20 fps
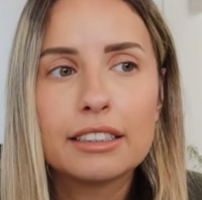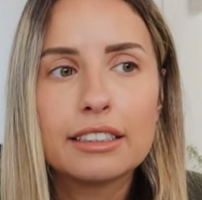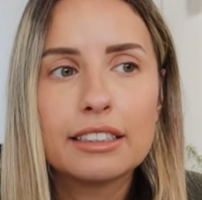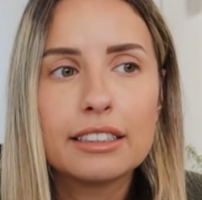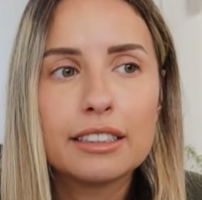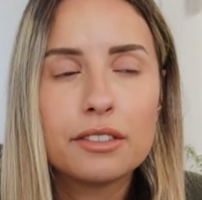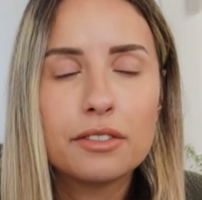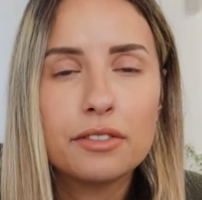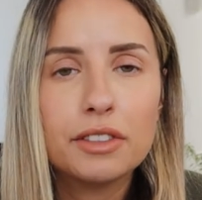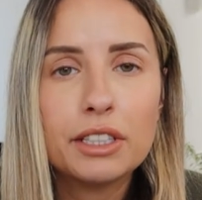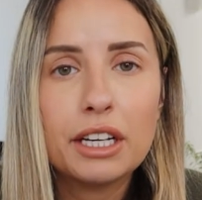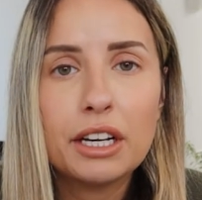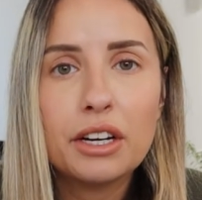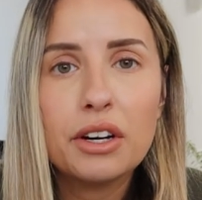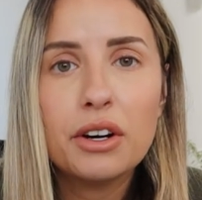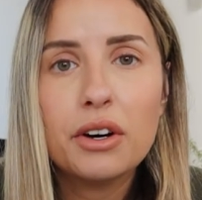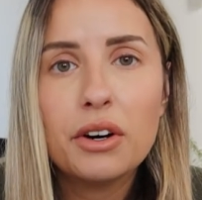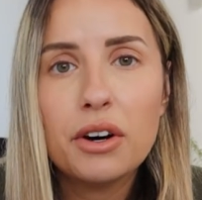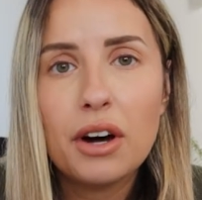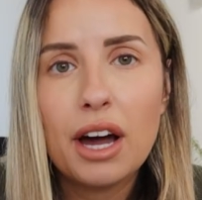this
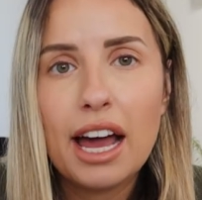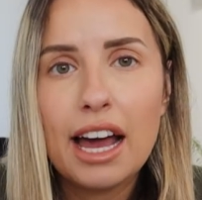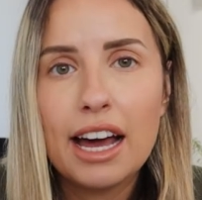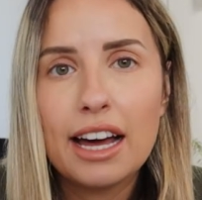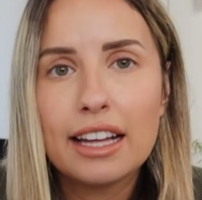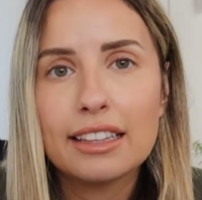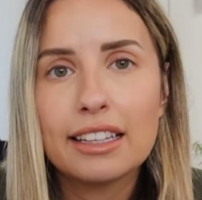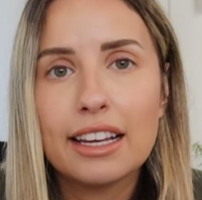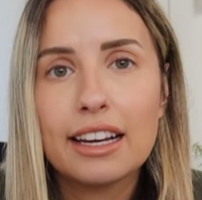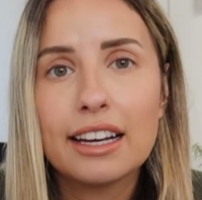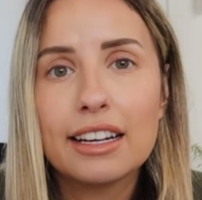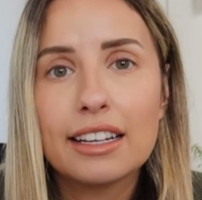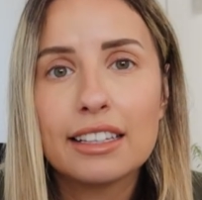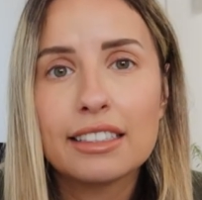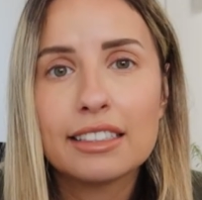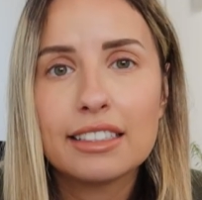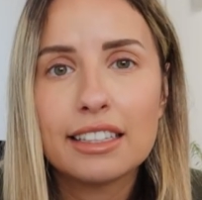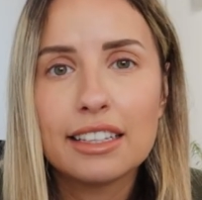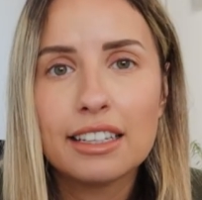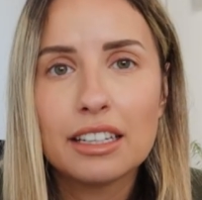video and
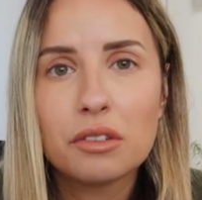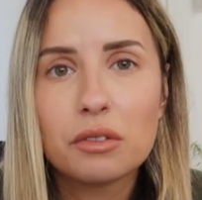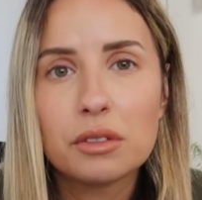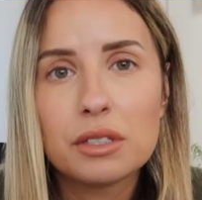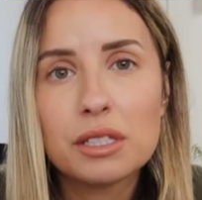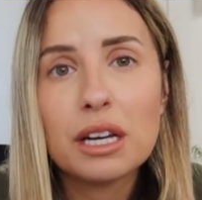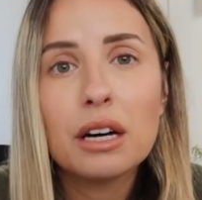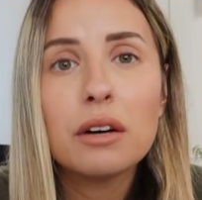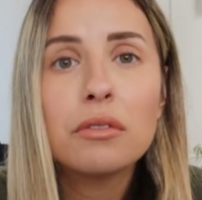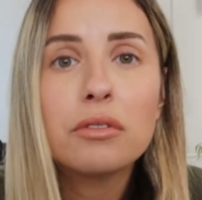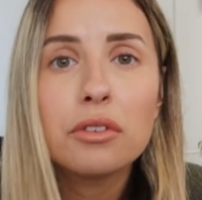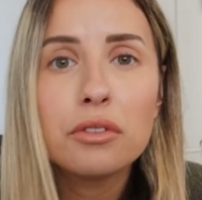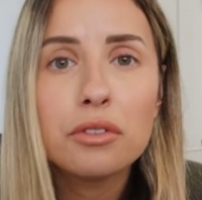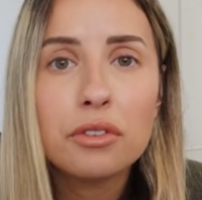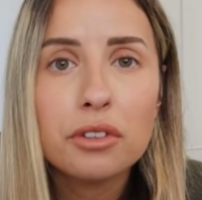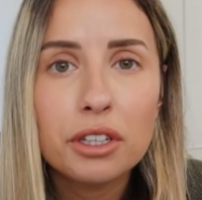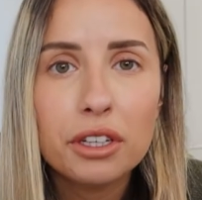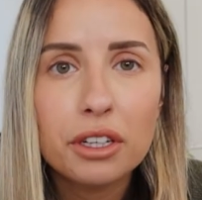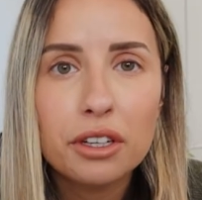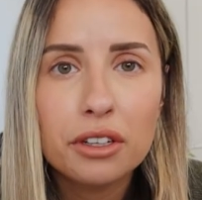that it was helpful
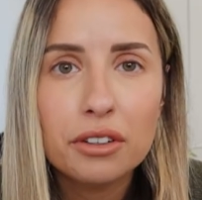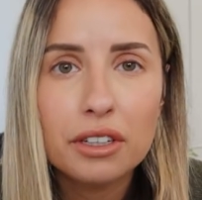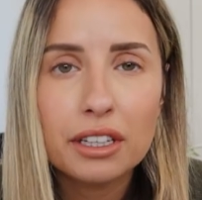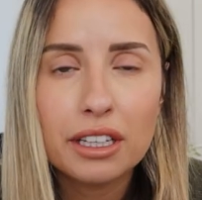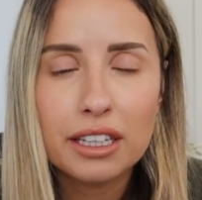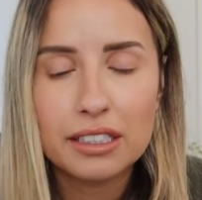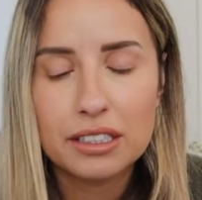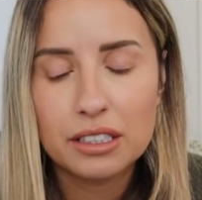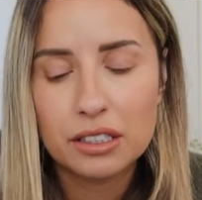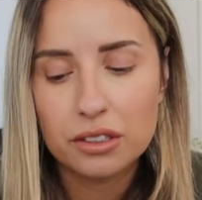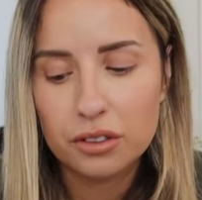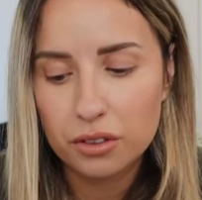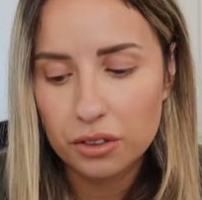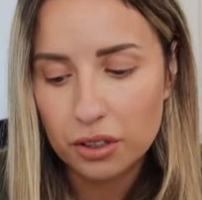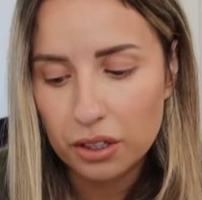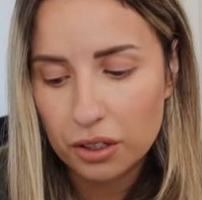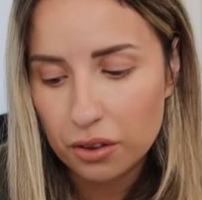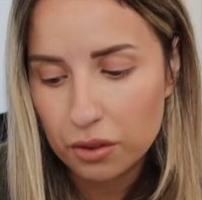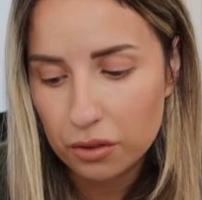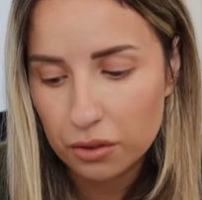for you in case you're
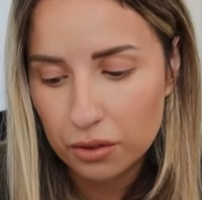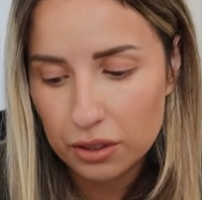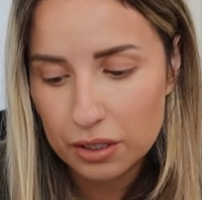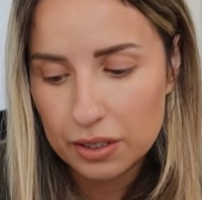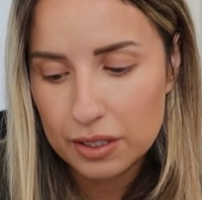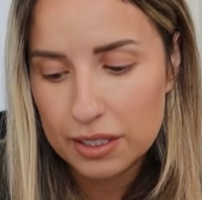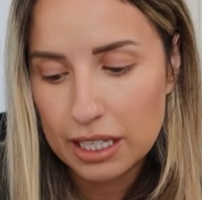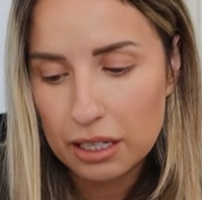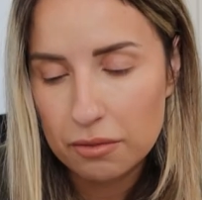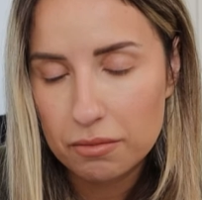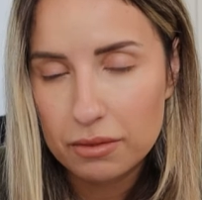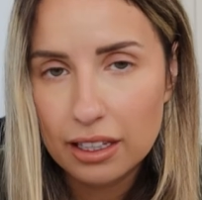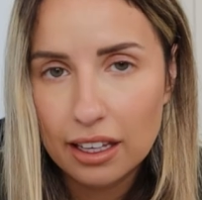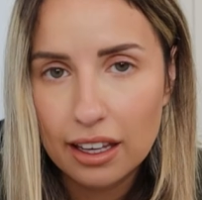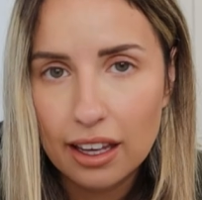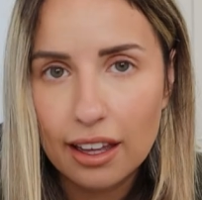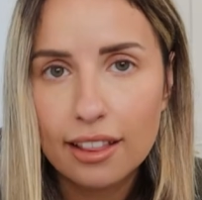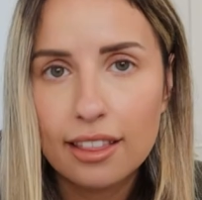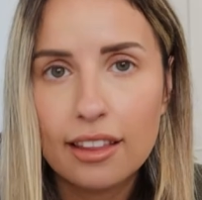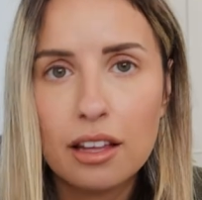going through the same
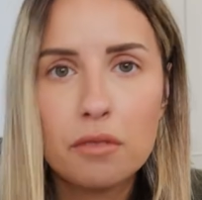thing.